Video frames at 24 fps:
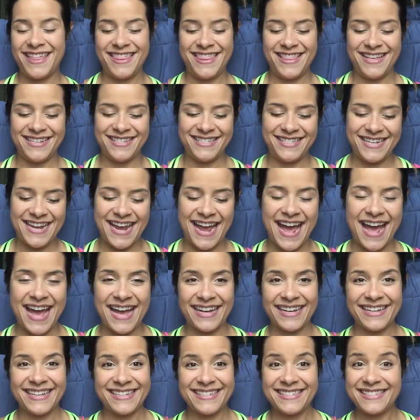this
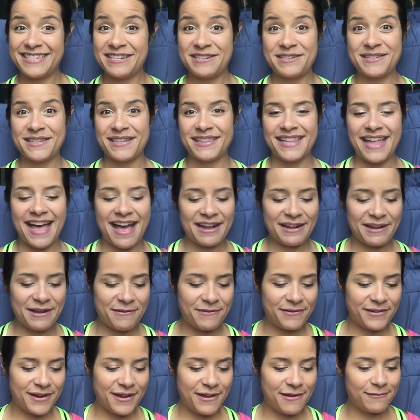tag because there's a lot
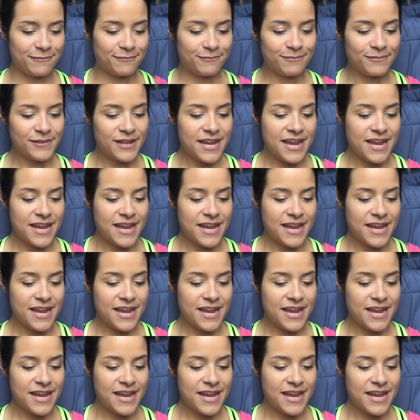going on.